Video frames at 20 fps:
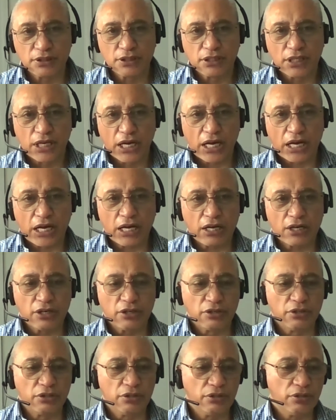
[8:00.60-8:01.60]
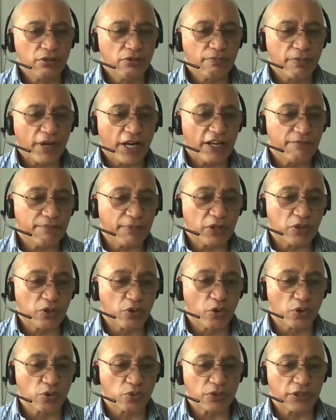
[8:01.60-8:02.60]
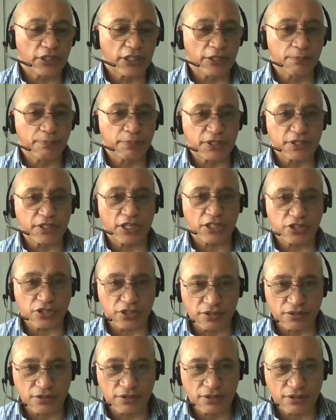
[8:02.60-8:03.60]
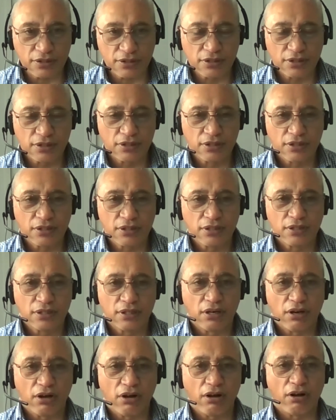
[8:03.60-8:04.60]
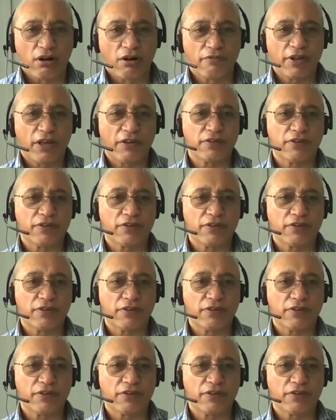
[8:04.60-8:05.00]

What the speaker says: who may have been caught in possession of having